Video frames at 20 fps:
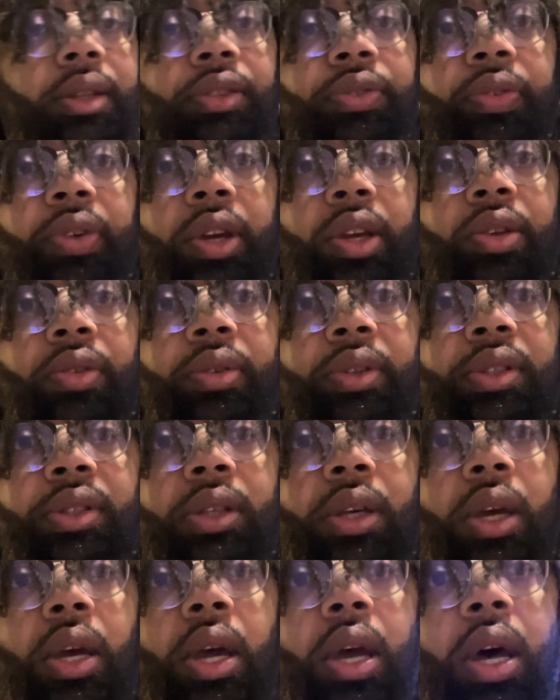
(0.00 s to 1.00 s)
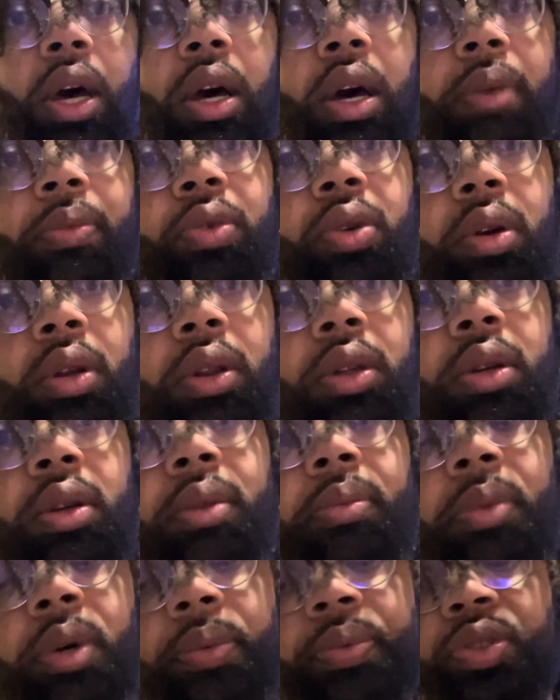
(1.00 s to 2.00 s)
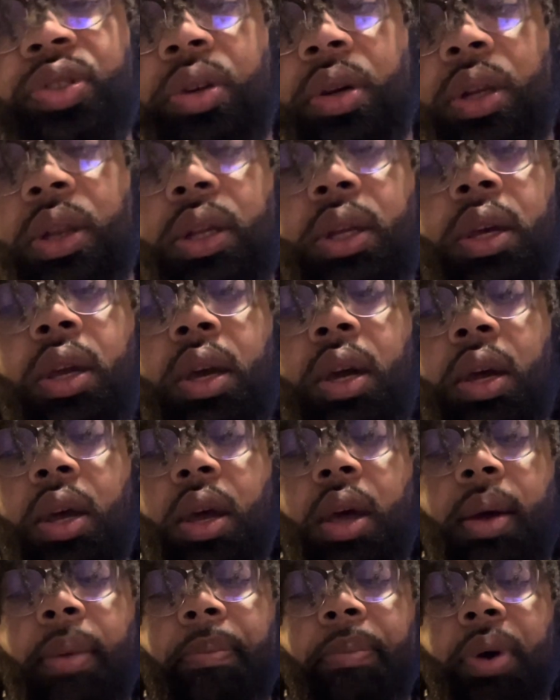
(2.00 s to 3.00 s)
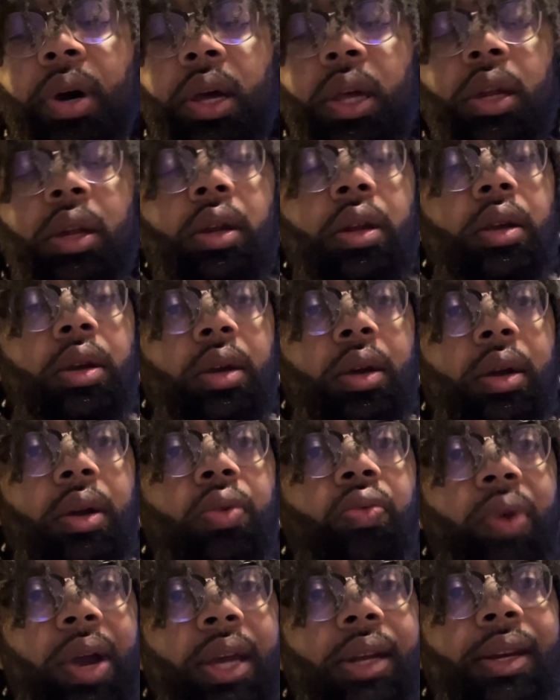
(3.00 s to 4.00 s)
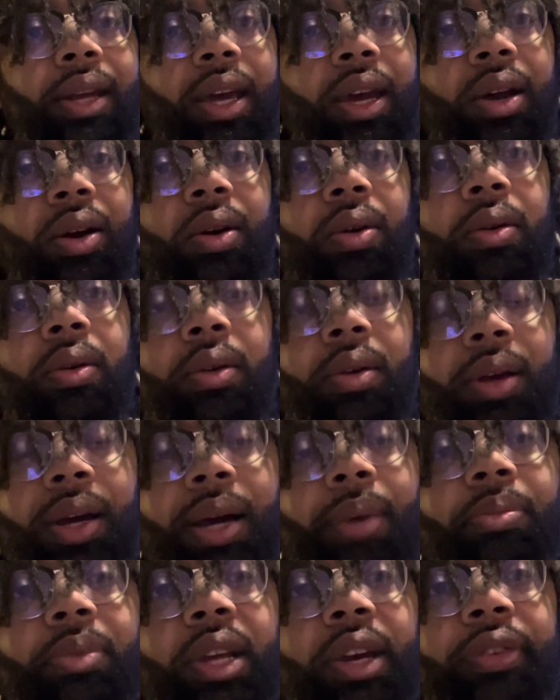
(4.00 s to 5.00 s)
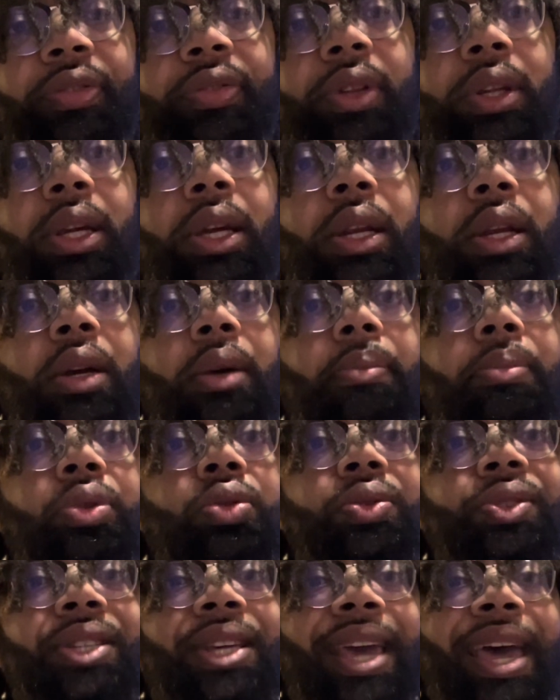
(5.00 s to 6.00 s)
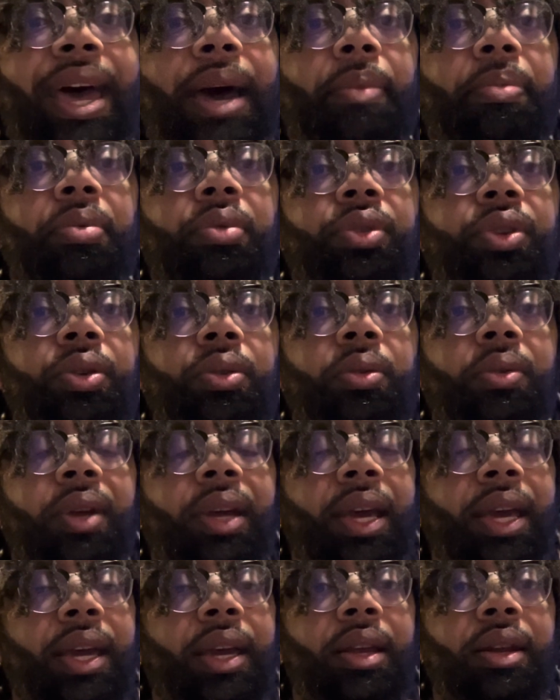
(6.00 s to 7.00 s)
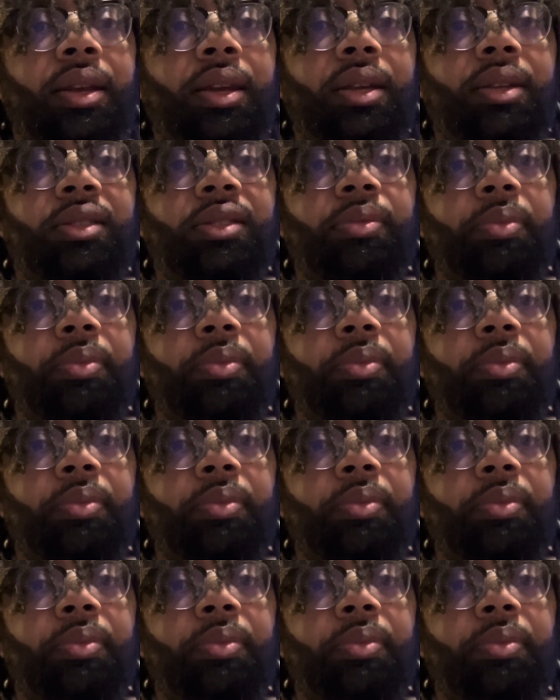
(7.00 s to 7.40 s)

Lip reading: Middle notes is apple, brandy, and rum. Pineapple, vanilla, and moss. And then base notes is ambroxan and cedar.